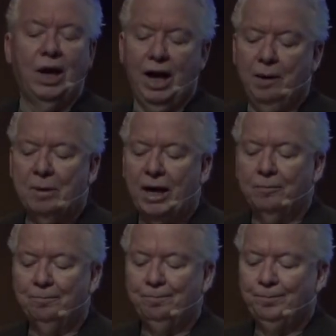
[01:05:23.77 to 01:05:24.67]
Amen.
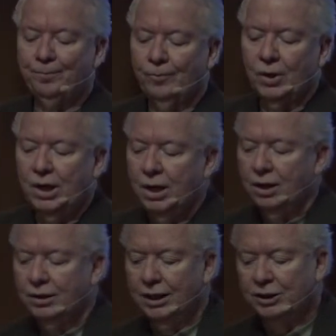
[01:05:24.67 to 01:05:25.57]

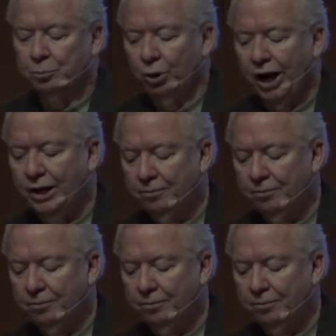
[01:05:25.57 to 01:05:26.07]
Let's pray.